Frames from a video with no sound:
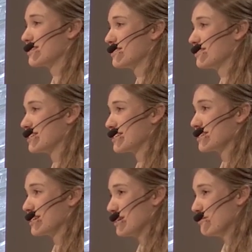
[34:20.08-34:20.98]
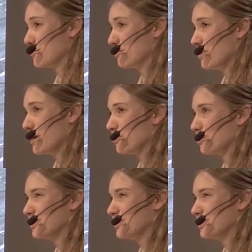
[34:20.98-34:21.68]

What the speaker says: and didn't leave the wheel.